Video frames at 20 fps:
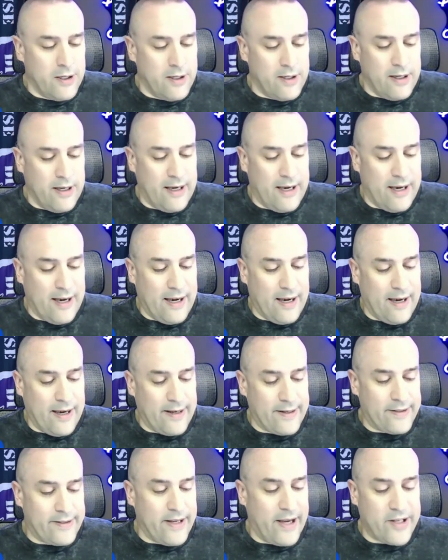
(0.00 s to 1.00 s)

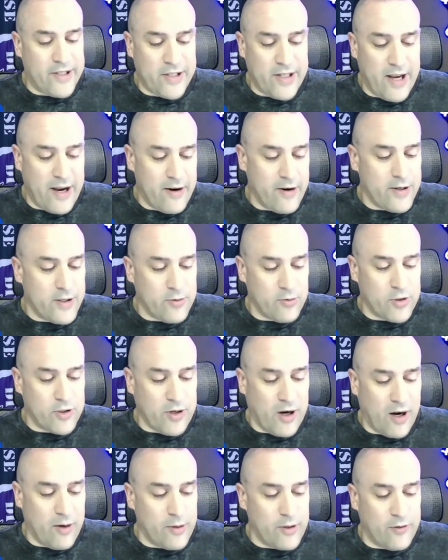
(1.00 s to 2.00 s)
Najee Harris was
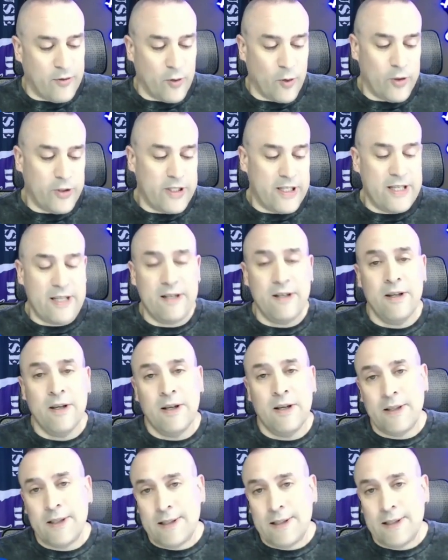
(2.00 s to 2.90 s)
RB 14.